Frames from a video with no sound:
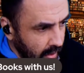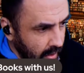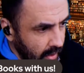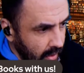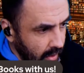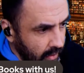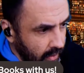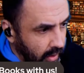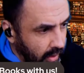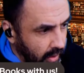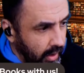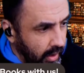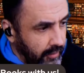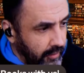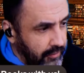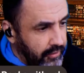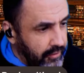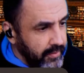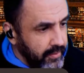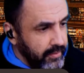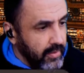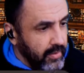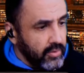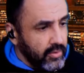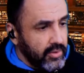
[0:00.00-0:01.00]
one of
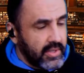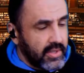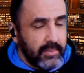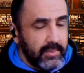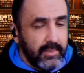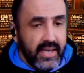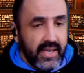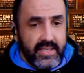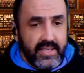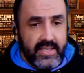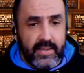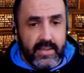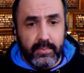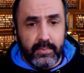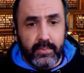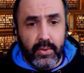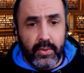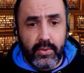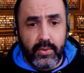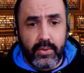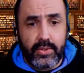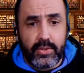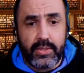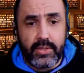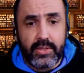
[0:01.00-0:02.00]
the most amazing
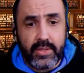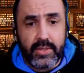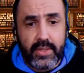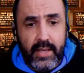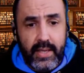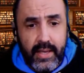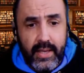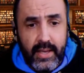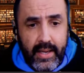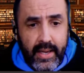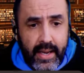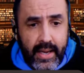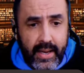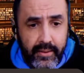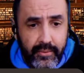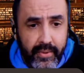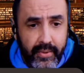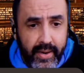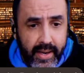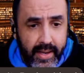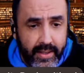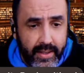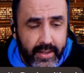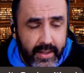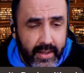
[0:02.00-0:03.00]
books I
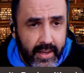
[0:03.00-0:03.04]
read,